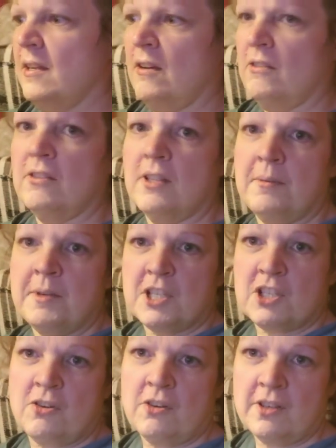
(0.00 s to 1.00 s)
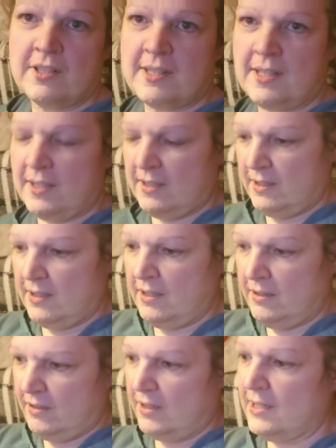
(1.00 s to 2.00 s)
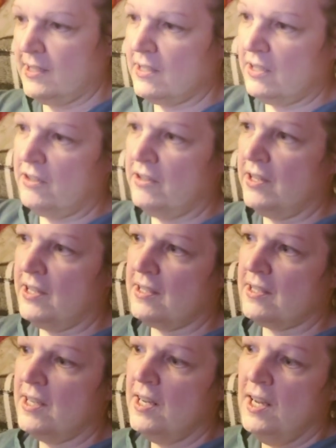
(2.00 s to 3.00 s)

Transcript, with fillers: Oh, let me show her sitting here. Let's turn this.